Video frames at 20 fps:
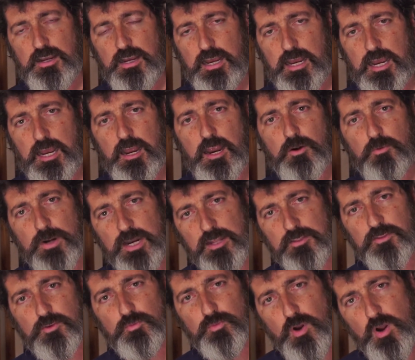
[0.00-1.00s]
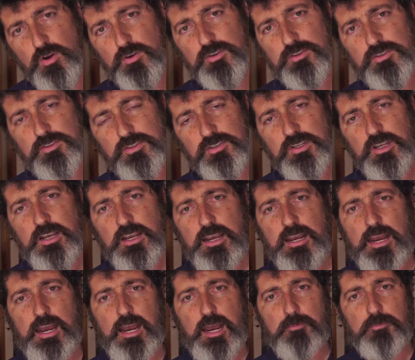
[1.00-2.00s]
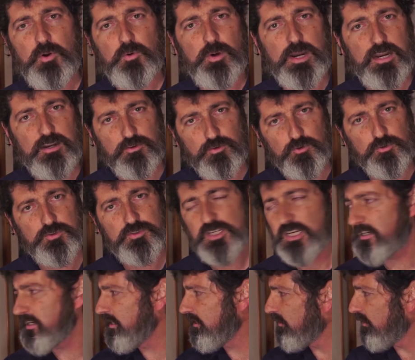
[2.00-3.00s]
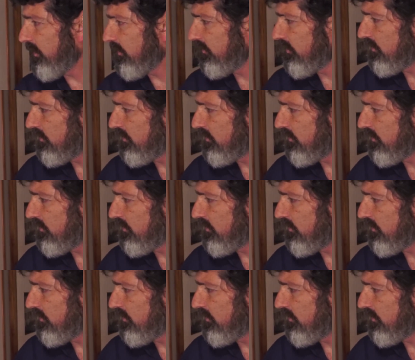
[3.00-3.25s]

around the rocks, around North Sydney, like